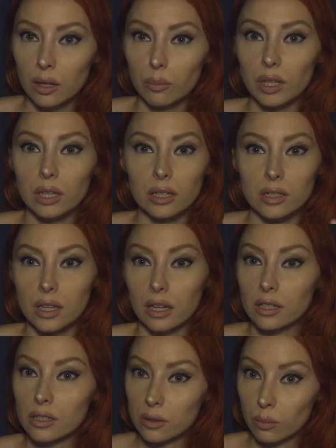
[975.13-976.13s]
because that
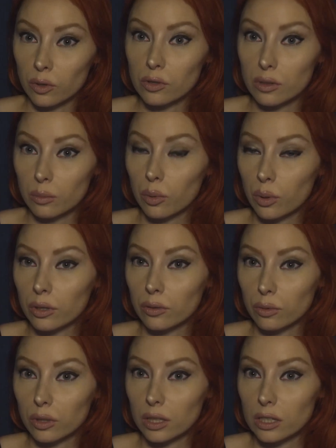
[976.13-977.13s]
is the most
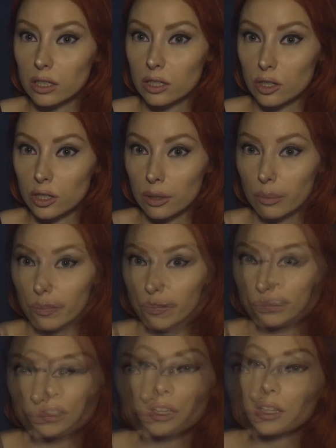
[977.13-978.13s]
important relationship.
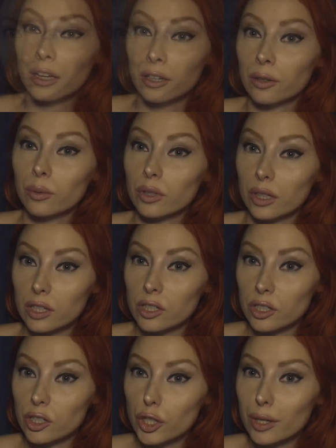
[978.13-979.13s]
And like any
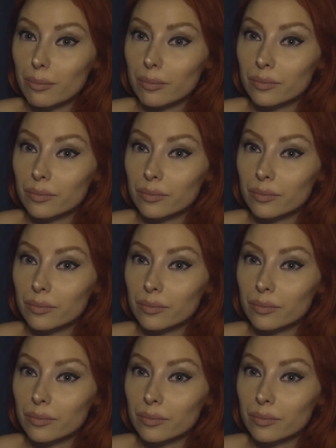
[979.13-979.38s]
relationship,